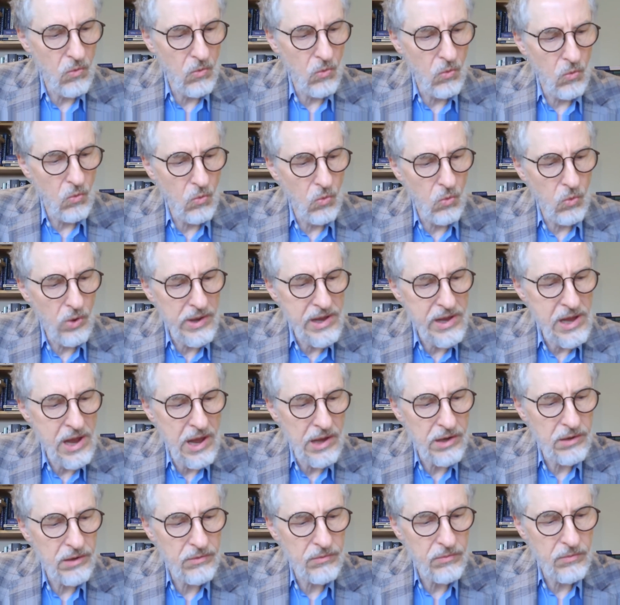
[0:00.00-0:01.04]
We
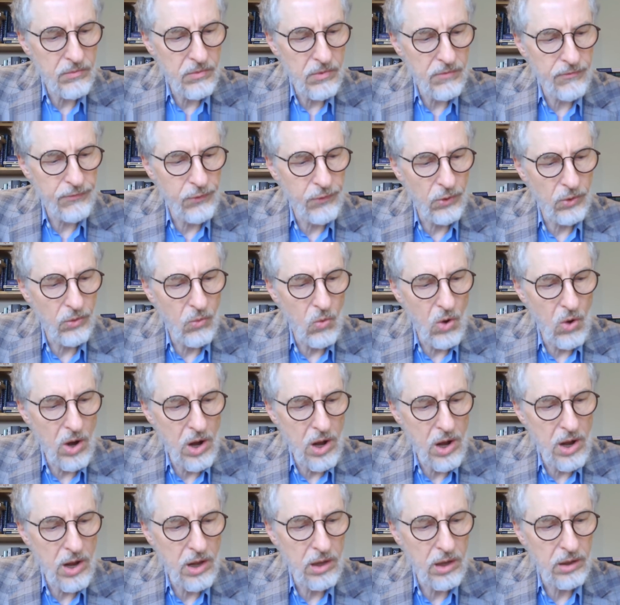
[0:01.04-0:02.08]
had for a
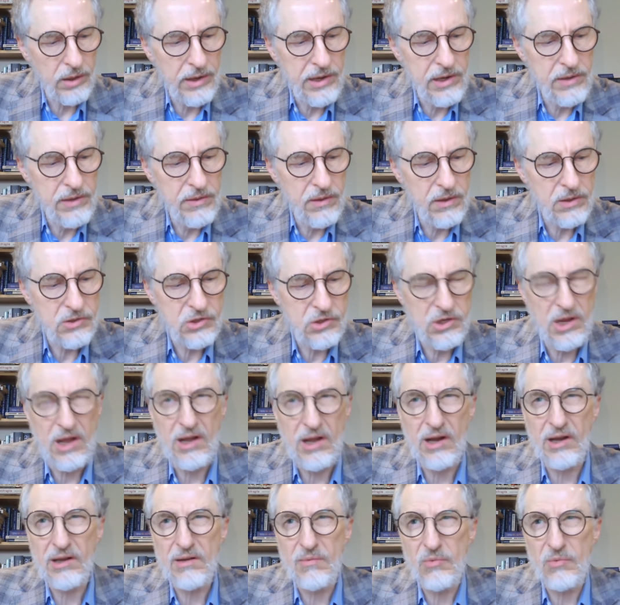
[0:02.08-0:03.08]
while in the Senate,